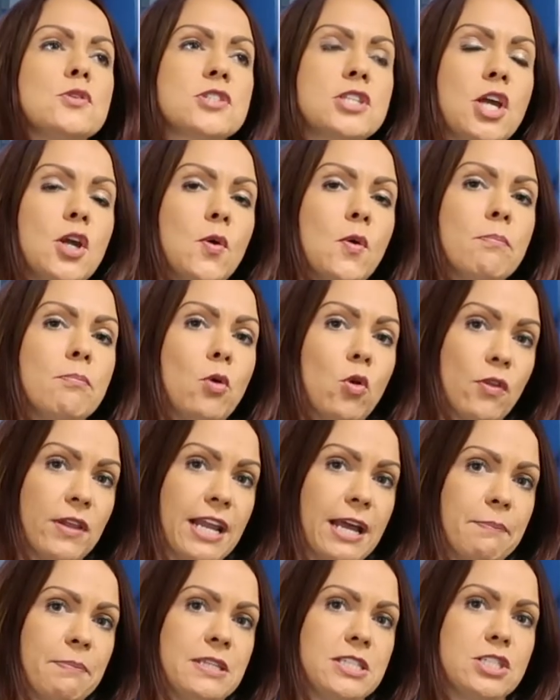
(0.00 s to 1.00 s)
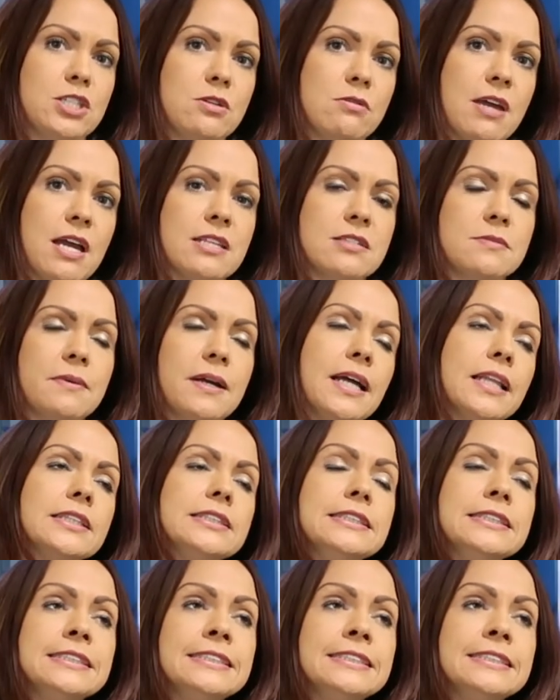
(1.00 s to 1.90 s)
So more than happy to do that as well.